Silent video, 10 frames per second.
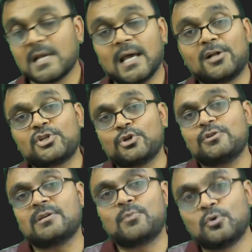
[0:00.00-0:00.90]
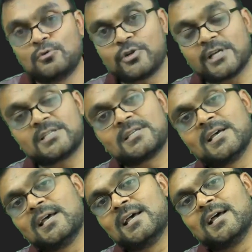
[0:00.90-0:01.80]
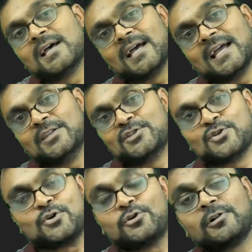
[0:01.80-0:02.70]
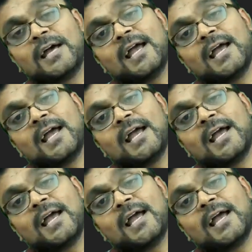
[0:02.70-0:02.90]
And I'll show you some cool tricks in this tutorial